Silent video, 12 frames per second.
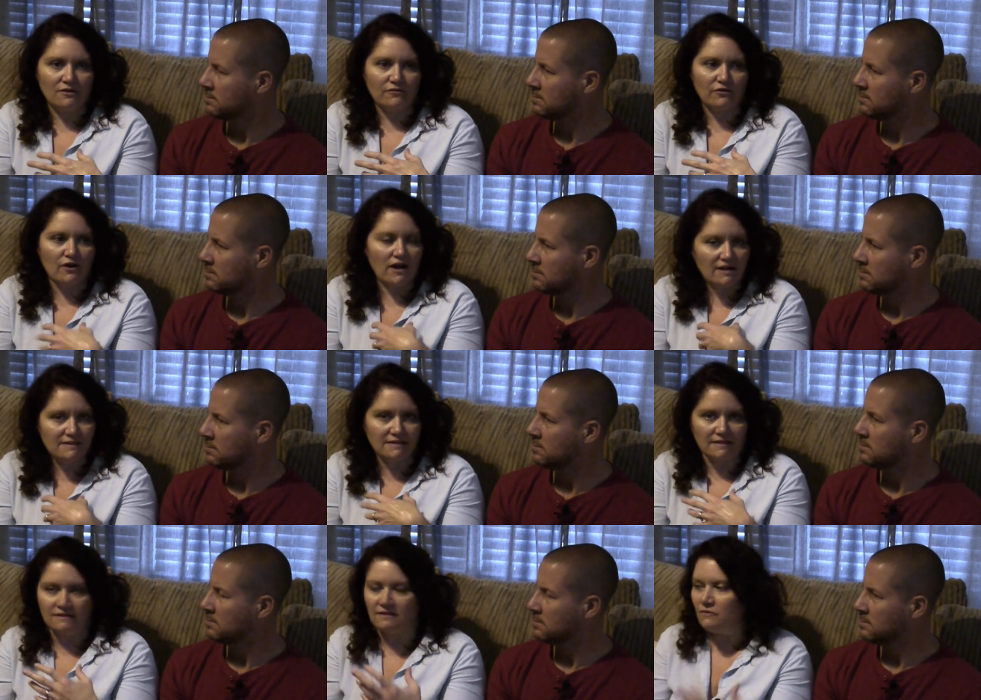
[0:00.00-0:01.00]
Speaker 1: for
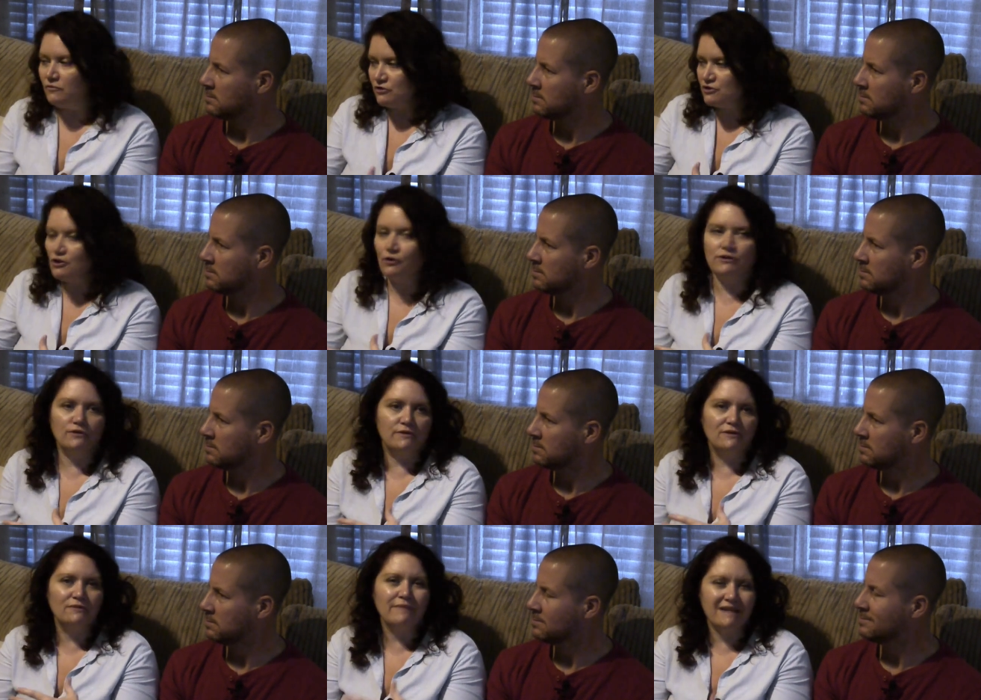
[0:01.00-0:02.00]
us and, it we'll show
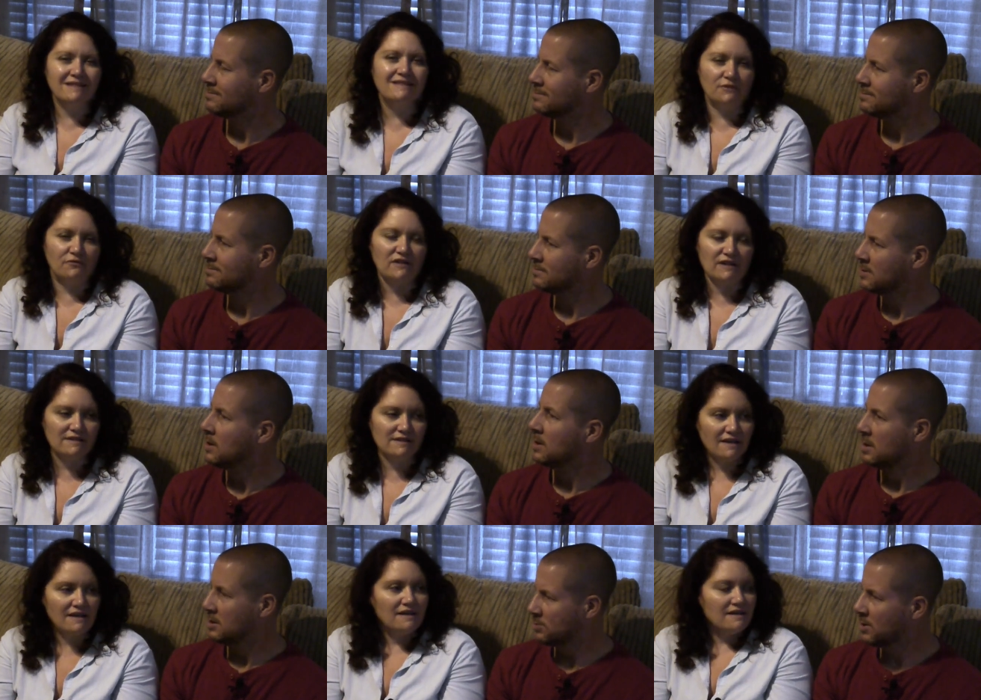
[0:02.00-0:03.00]
you. It'll make a
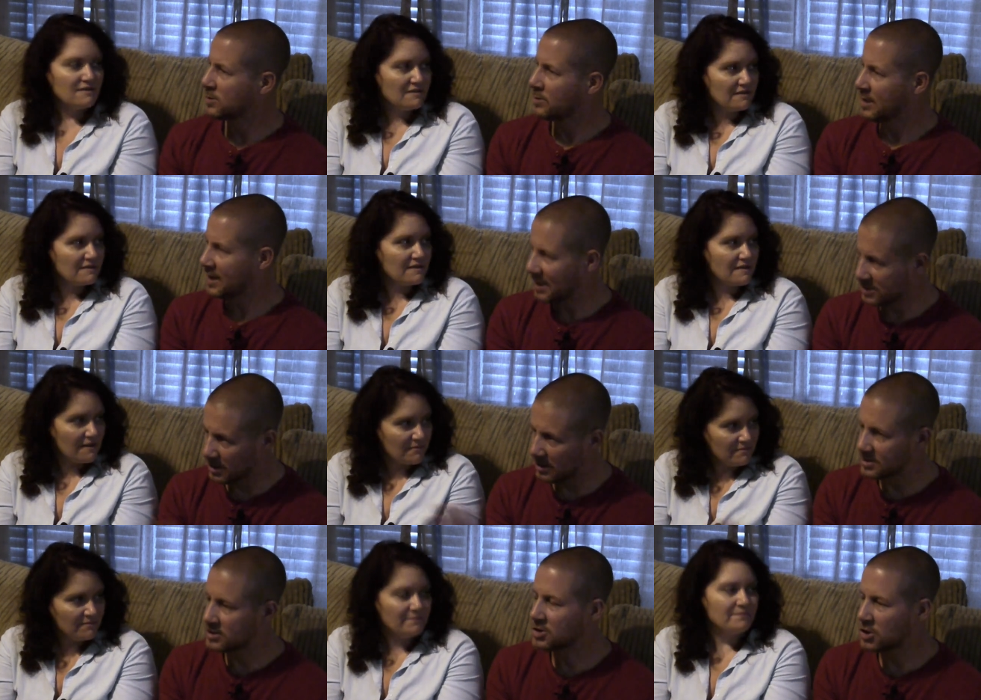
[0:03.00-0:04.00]
difference. Especially when the kitchen
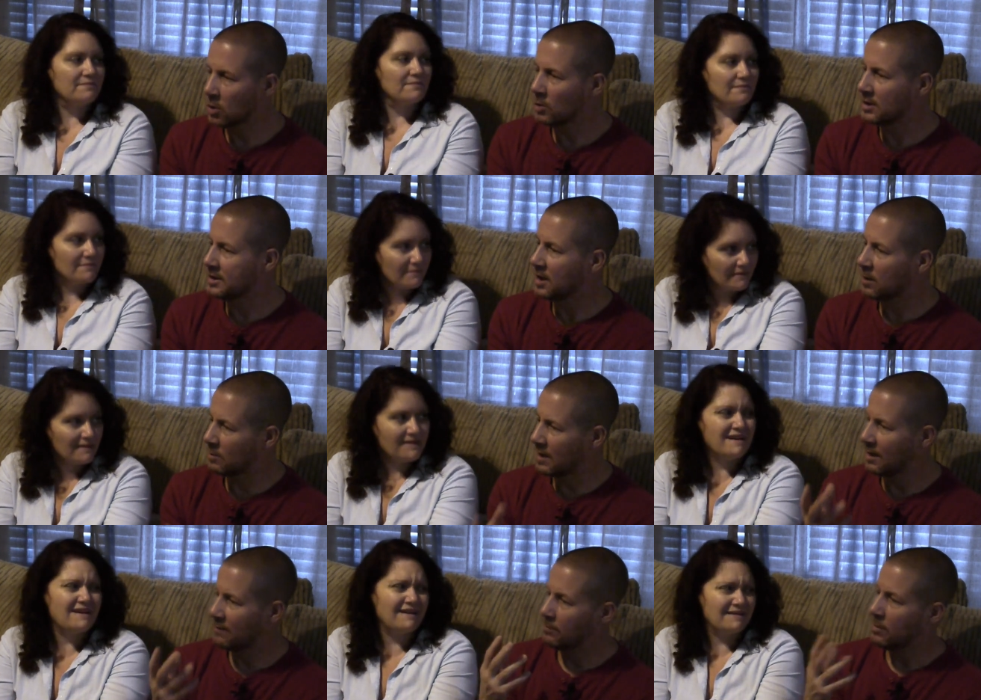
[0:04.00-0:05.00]
that. is totally done, we'll
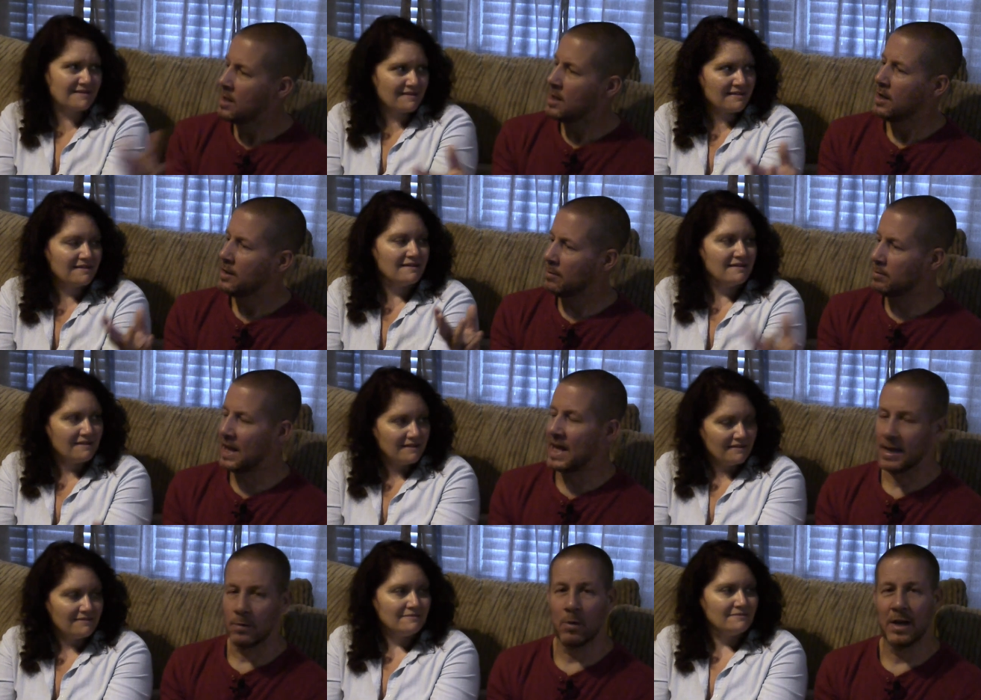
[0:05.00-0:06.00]
have
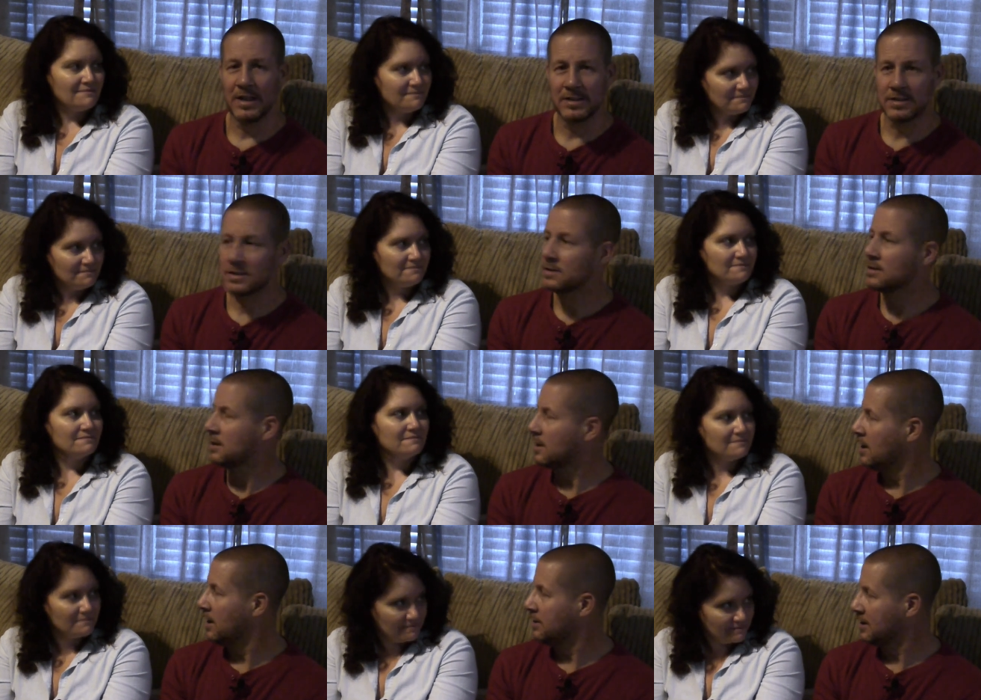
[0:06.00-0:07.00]
Speaker 2: black and whites
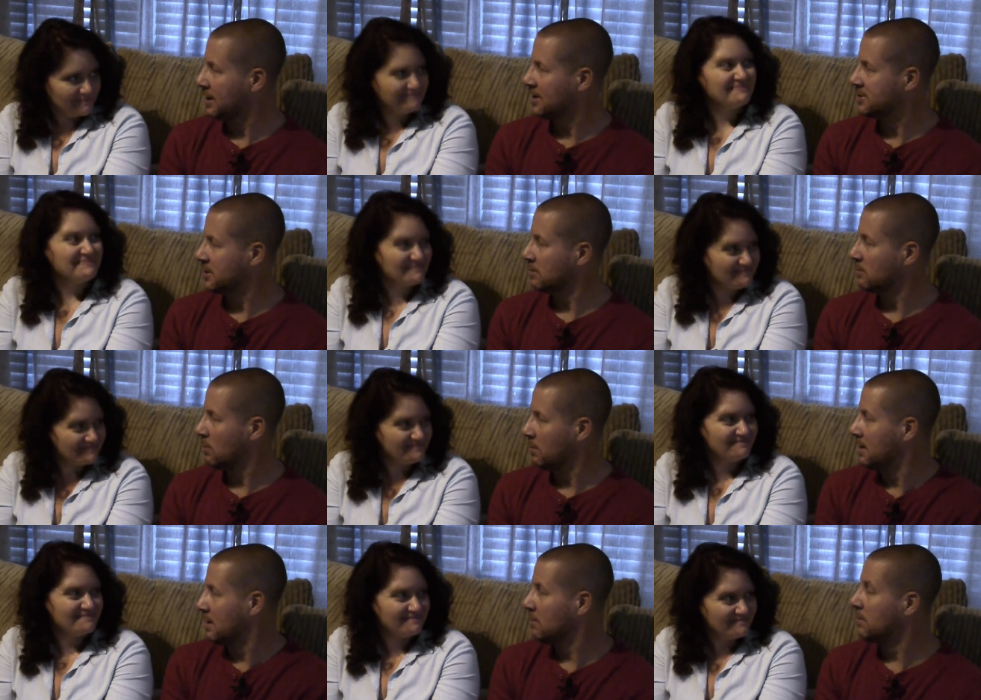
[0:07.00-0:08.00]
uh, in the kitchen
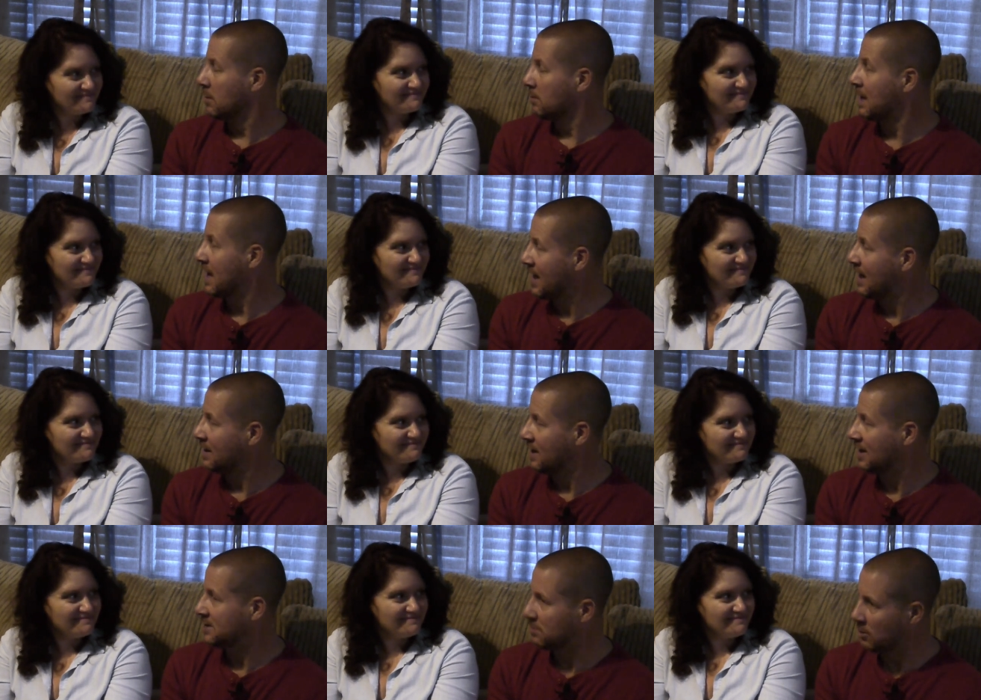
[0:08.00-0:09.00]
will be the black
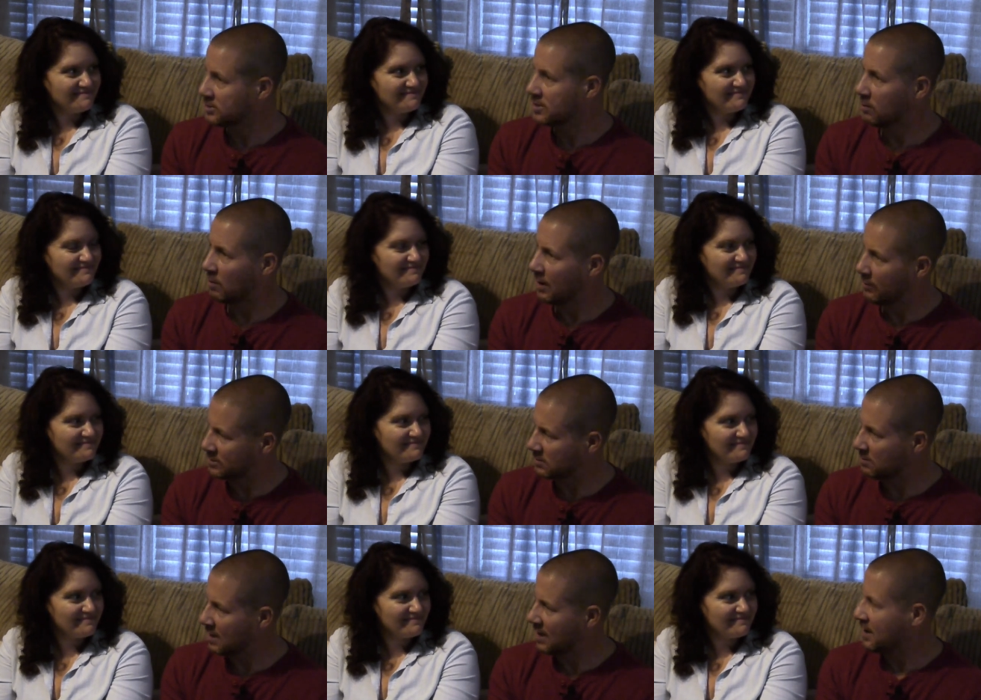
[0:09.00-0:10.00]
highlights, mostly white with
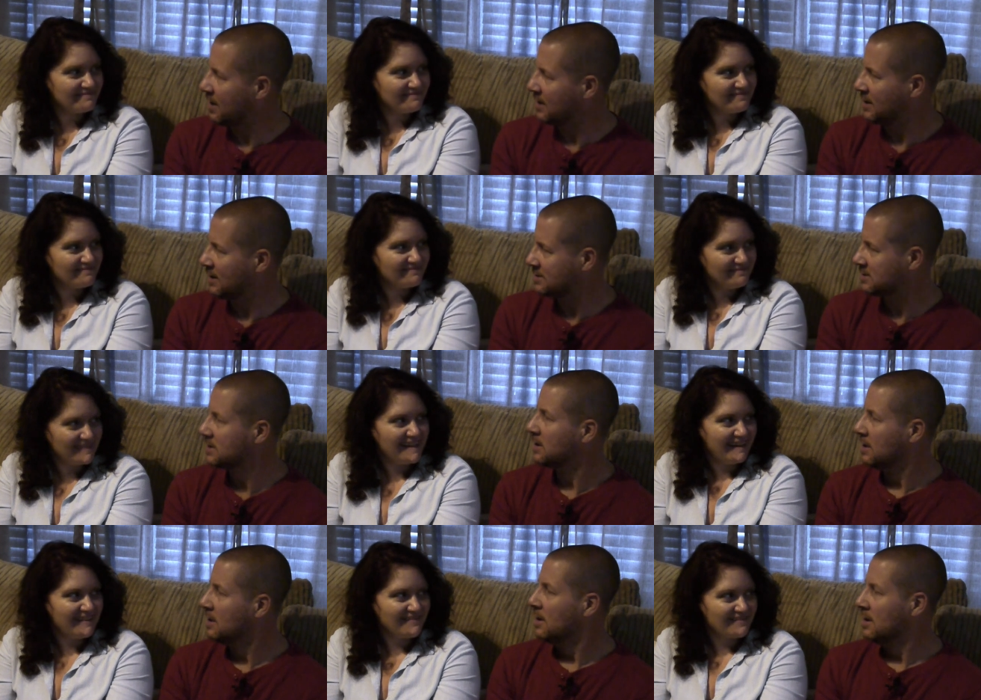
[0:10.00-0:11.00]
some black highlights.
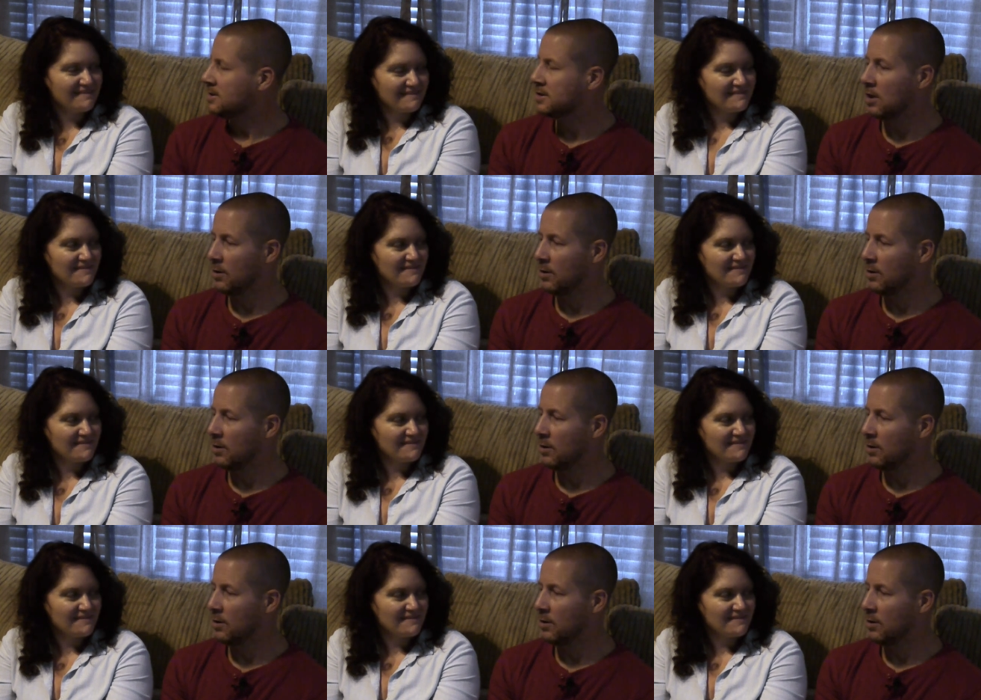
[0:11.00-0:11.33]
Yeah. So,